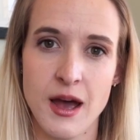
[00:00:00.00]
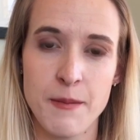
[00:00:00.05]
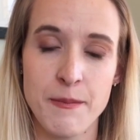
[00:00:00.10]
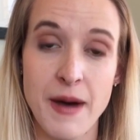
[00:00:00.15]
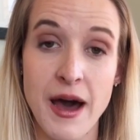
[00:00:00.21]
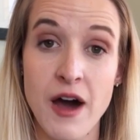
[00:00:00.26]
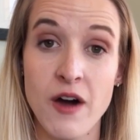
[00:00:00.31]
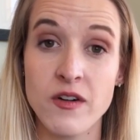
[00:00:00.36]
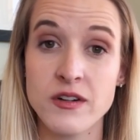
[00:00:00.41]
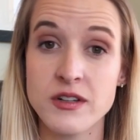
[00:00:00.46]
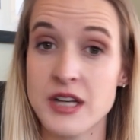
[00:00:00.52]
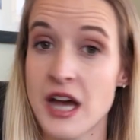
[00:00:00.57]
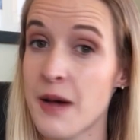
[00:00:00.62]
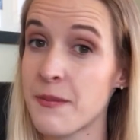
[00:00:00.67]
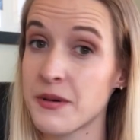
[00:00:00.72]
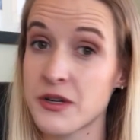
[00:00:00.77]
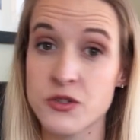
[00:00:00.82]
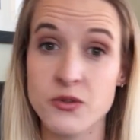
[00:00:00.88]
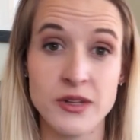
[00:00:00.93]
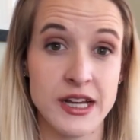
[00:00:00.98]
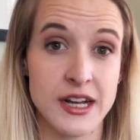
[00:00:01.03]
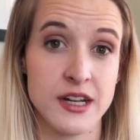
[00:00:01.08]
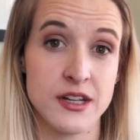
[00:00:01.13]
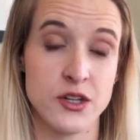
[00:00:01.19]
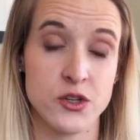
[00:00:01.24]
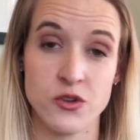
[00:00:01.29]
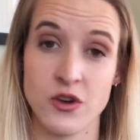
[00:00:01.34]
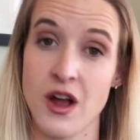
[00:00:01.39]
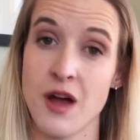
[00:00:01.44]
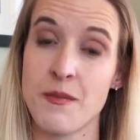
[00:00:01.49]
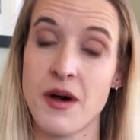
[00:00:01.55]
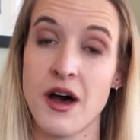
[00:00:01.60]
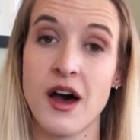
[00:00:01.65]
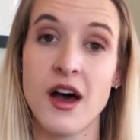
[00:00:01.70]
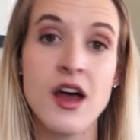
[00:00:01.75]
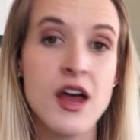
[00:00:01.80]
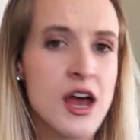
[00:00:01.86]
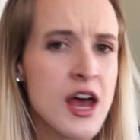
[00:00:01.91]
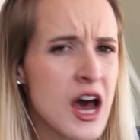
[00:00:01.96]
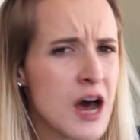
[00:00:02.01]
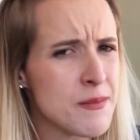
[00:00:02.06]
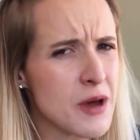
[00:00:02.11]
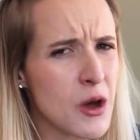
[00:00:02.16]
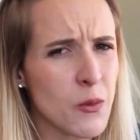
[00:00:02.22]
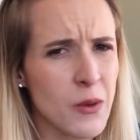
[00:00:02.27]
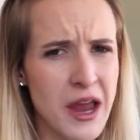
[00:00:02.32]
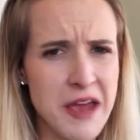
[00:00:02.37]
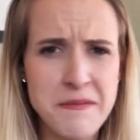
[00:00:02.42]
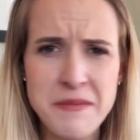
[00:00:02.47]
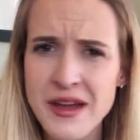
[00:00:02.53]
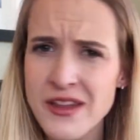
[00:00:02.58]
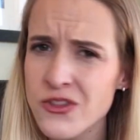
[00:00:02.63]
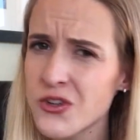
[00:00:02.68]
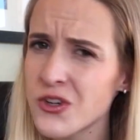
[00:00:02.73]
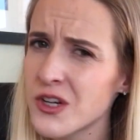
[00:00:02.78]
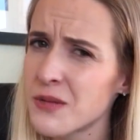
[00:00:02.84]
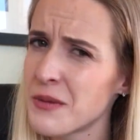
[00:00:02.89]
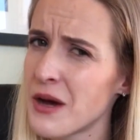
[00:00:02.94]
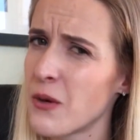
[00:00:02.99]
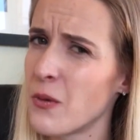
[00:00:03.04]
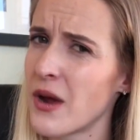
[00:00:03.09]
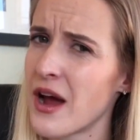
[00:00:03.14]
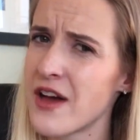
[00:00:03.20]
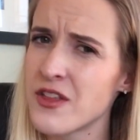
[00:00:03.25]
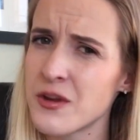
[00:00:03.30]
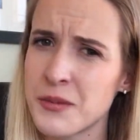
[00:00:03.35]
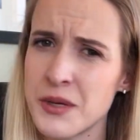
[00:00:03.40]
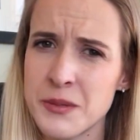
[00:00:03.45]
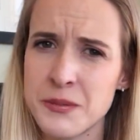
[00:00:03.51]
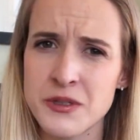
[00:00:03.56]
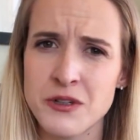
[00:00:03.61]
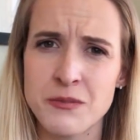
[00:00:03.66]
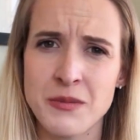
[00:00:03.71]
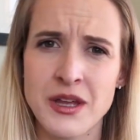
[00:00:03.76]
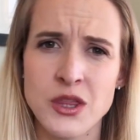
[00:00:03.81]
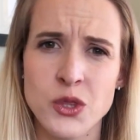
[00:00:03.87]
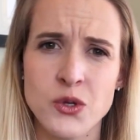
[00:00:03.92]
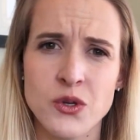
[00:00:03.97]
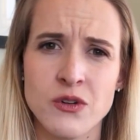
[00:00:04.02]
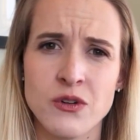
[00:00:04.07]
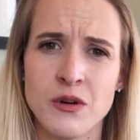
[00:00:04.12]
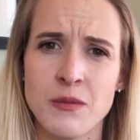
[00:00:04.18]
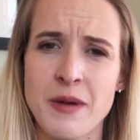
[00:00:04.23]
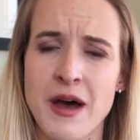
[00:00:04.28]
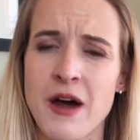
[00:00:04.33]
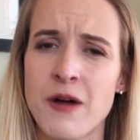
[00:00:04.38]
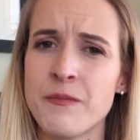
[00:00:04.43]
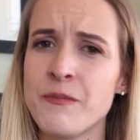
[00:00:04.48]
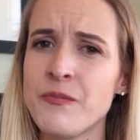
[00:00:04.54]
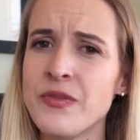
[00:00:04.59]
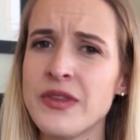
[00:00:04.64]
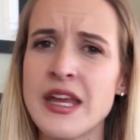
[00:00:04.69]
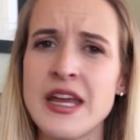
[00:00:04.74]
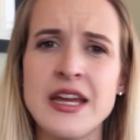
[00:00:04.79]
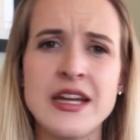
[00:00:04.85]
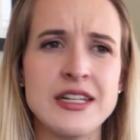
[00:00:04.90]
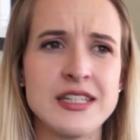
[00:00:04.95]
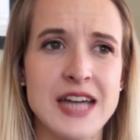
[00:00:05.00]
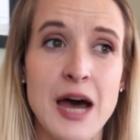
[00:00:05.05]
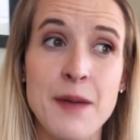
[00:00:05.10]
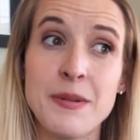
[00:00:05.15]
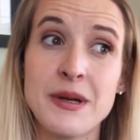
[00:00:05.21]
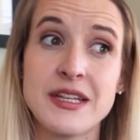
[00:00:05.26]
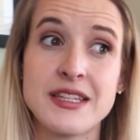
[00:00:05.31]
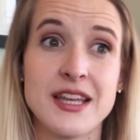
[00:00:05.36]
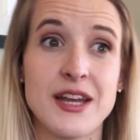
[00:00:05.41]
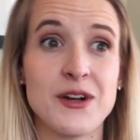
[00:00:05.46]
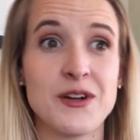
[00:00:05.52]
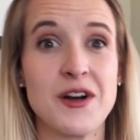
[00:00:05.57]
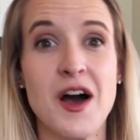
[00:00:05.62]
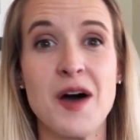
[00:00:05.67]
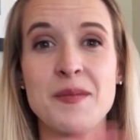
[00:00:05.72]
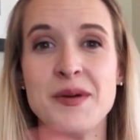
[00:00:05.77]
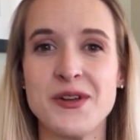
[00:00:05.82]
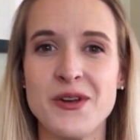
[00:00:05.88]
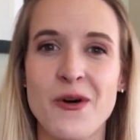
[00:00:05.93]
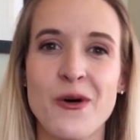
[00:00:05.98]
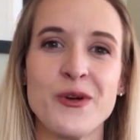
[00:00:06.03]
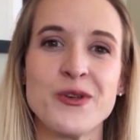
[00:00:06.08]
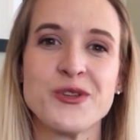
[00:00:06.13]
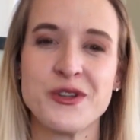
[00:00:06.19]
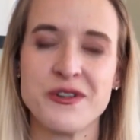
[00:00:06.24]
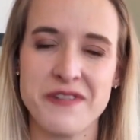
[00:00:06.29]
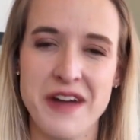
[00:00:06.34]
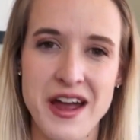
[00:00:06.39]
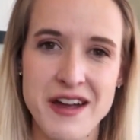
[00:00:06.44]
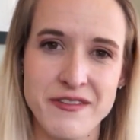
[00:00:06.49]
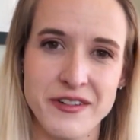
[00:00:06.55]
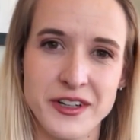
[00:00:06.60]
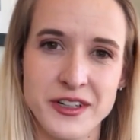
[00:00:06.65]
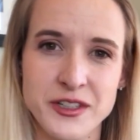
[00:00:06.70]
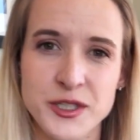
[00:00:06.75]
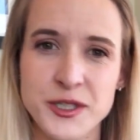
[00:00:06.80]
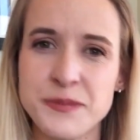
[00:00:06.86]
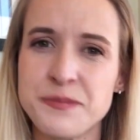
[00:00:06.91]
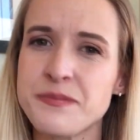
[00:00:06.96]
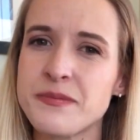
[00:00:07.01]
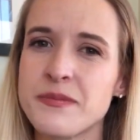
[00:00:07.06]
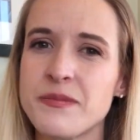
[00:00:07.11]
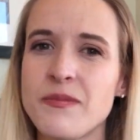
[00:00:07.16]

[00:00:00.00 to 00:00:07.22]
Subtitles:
about topics related to trauma, about what I've been through, about what other people have been through, about topics that are common to all survivors.